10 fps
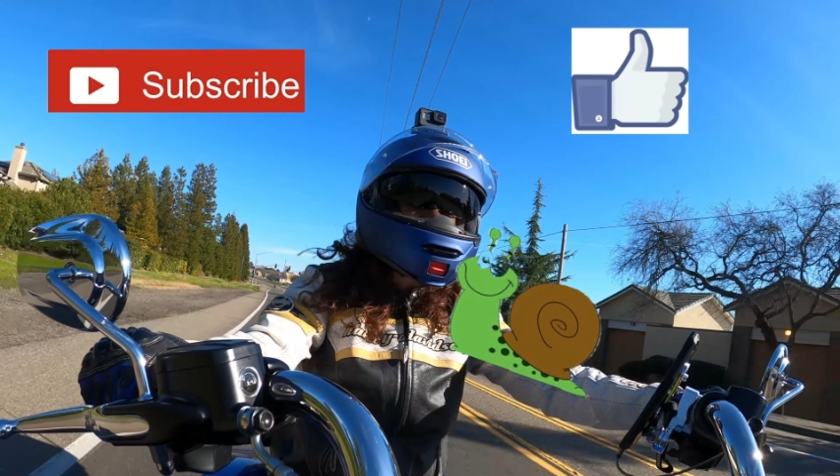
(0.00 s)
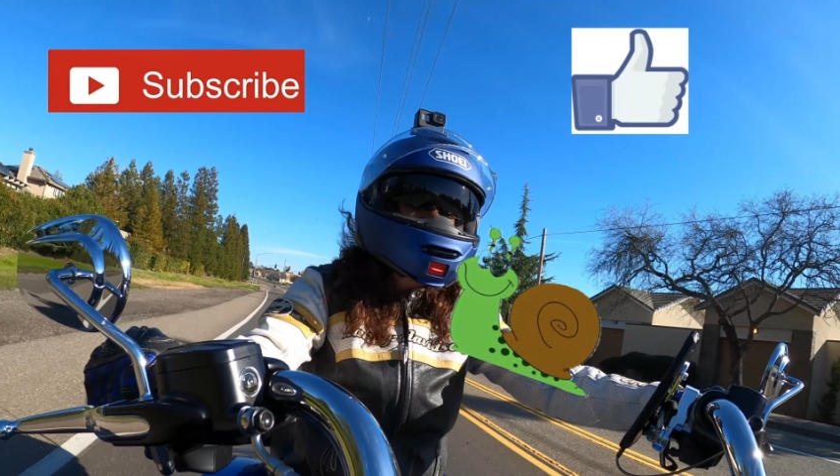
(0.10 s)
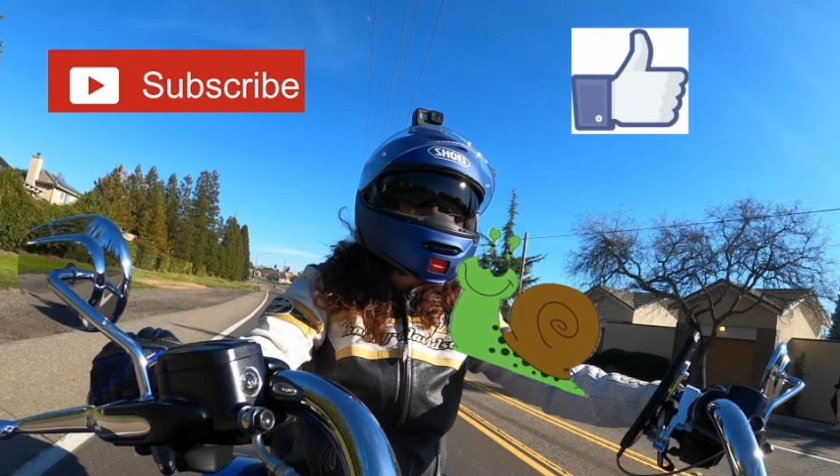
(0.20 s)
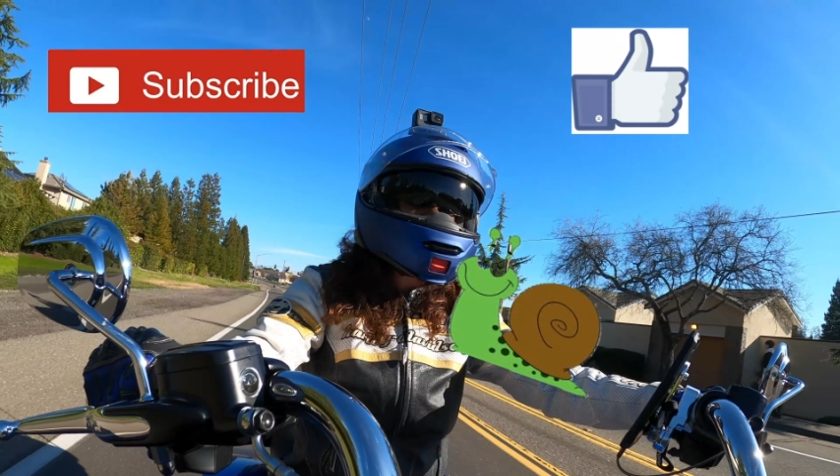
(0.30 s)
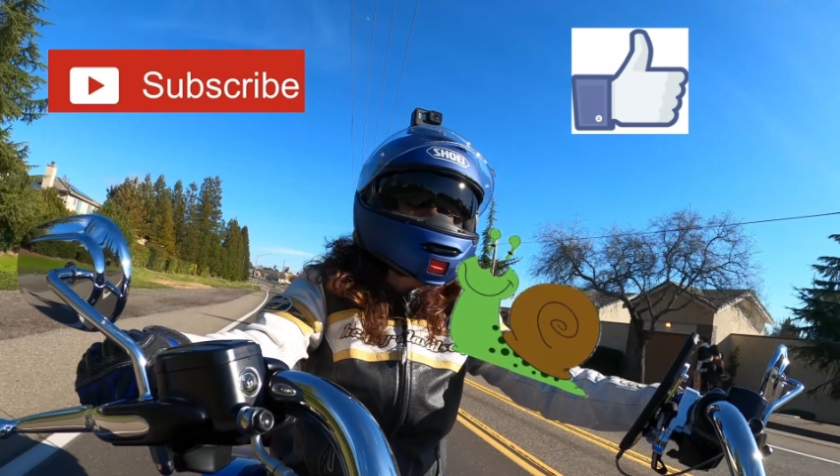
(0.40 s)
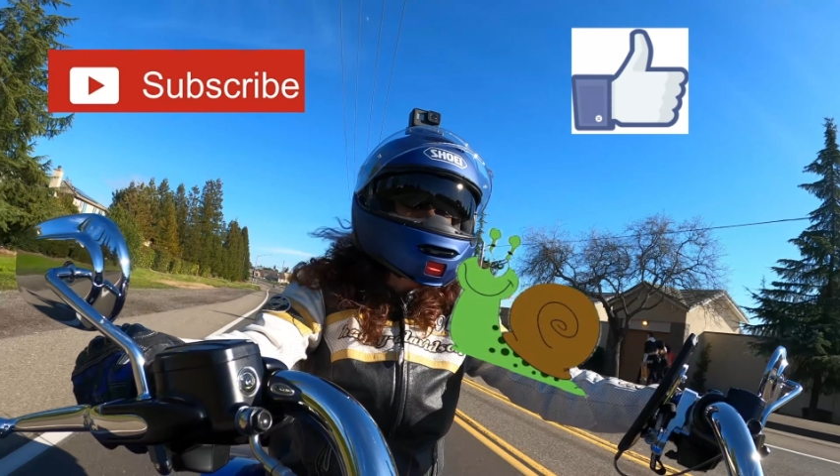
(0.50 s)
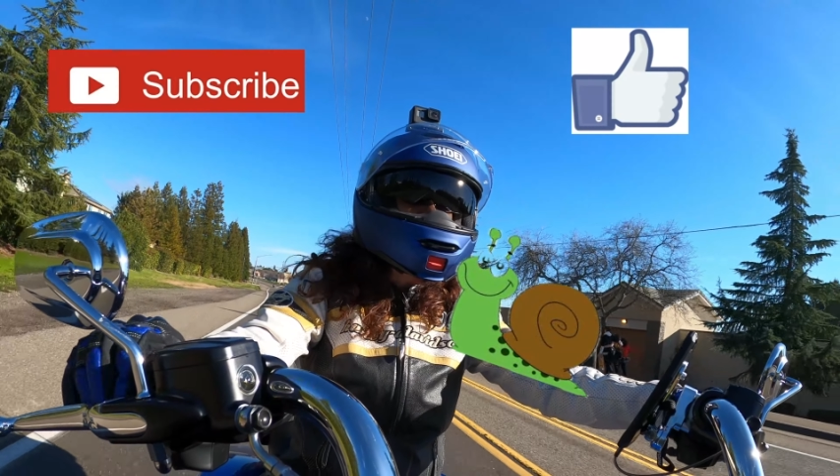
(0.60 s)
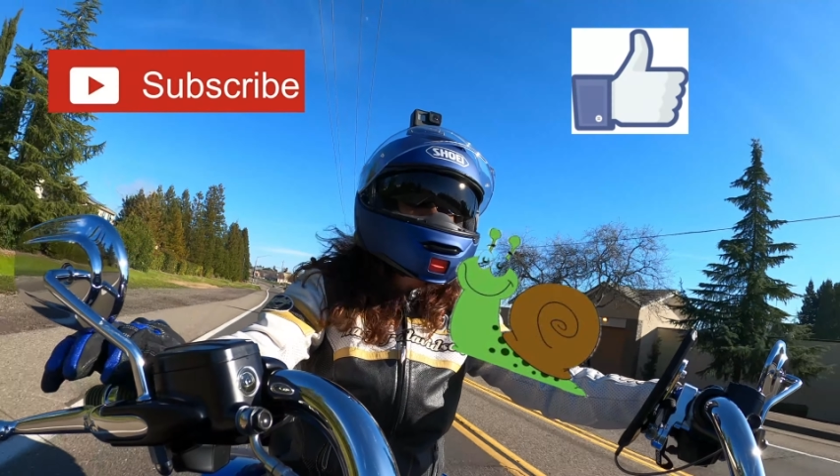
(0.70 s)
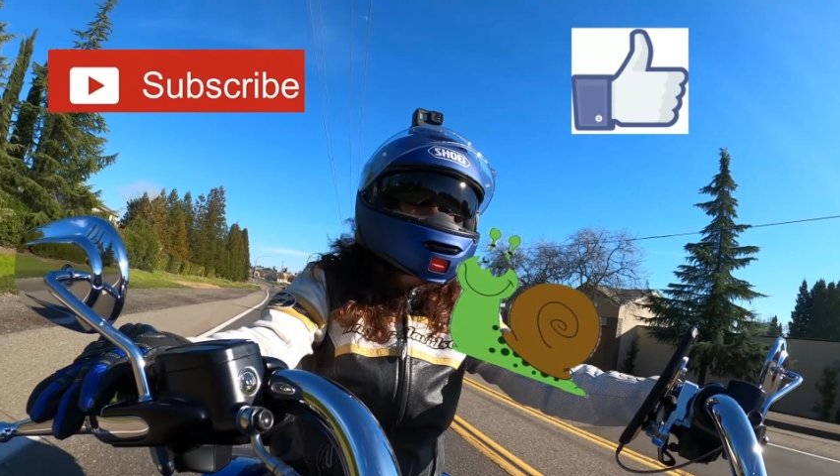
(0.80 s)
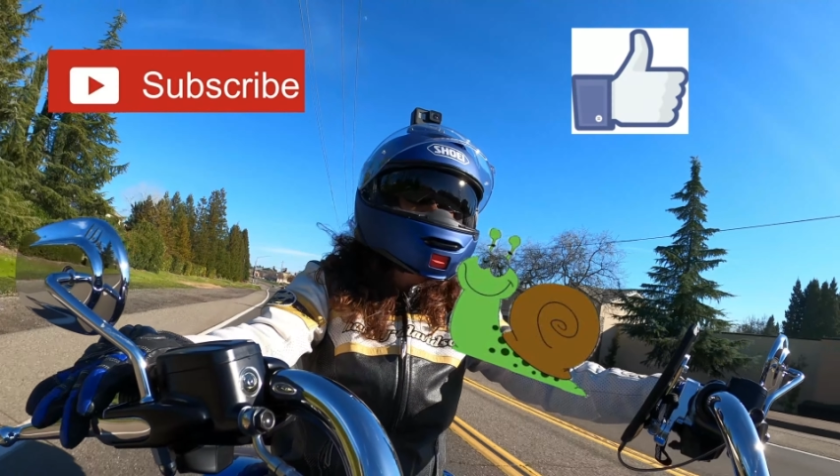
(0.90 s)
Hit that
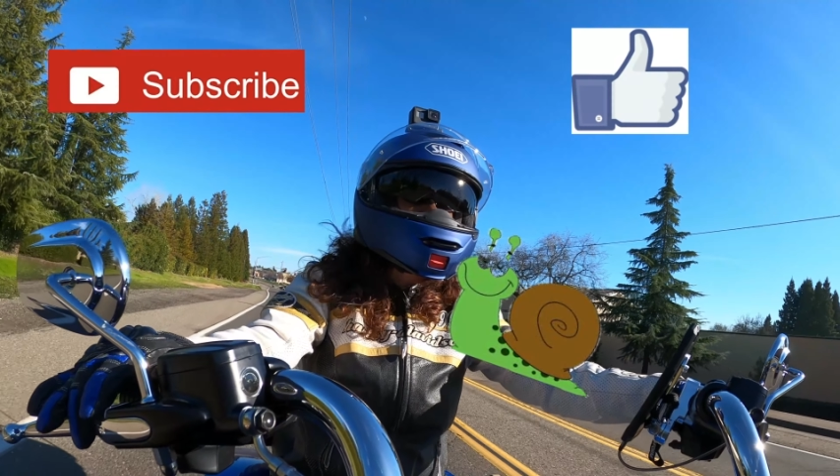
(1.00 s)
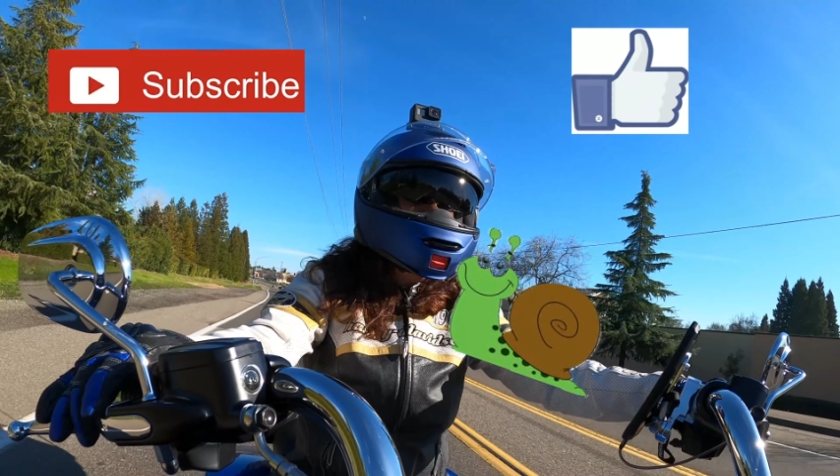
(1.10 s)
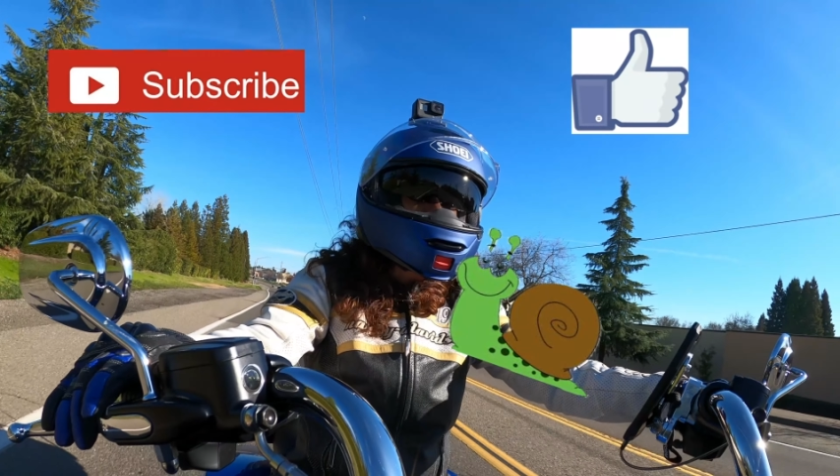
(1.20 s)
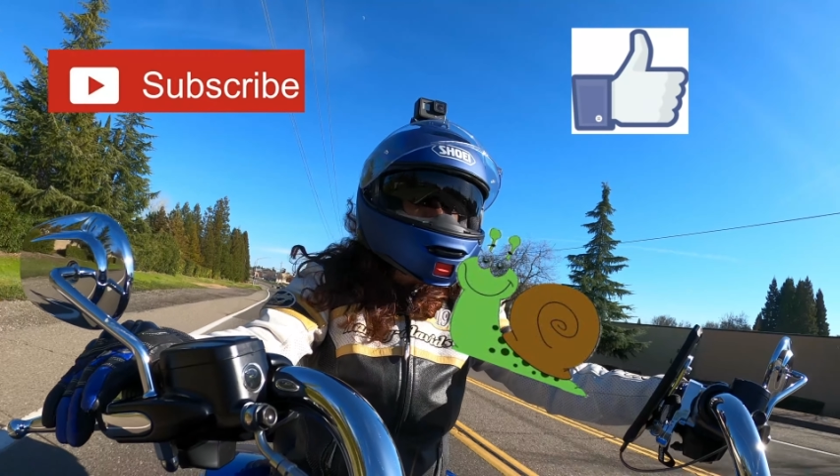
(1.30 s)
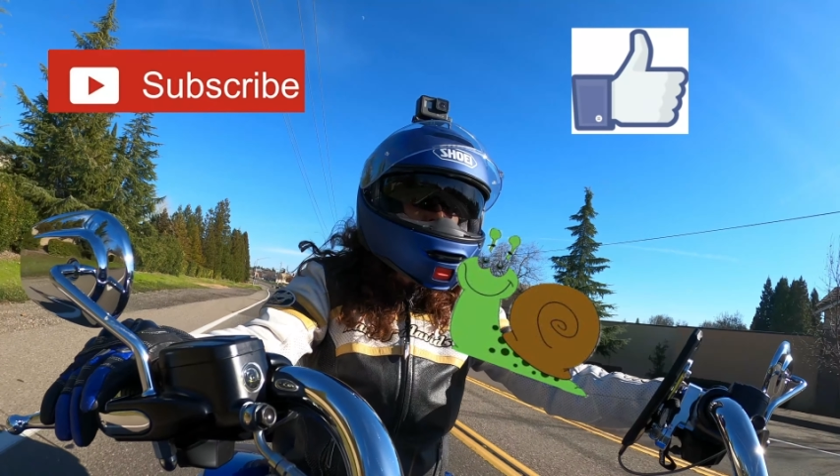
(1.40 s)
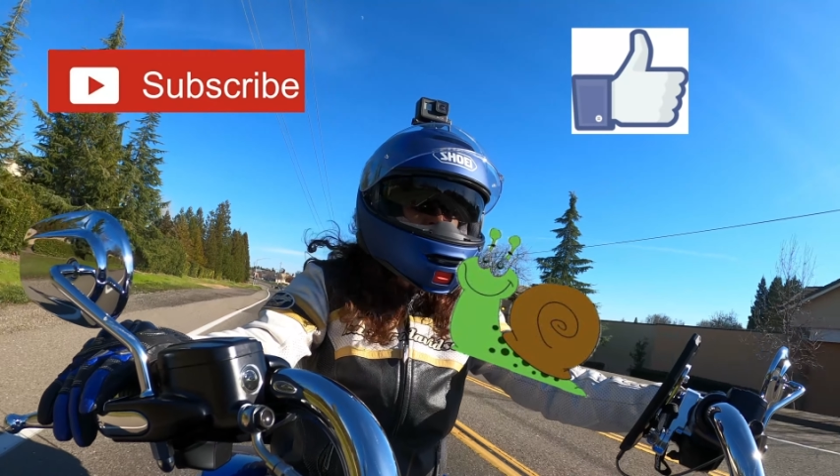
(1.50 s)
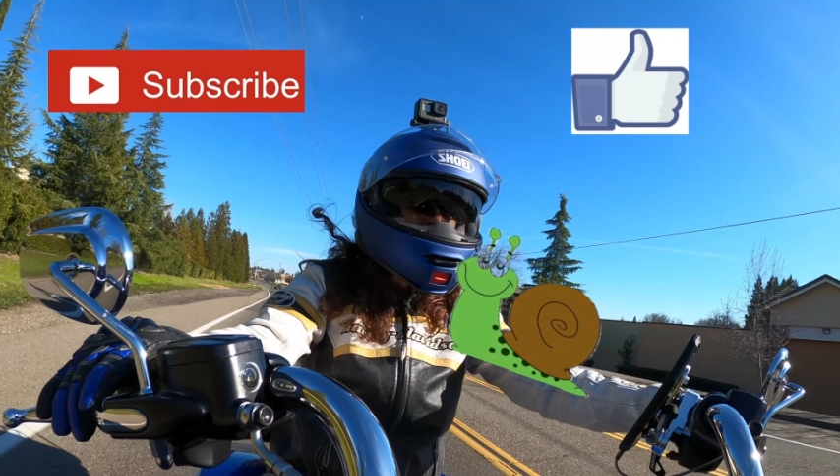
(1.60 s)
like button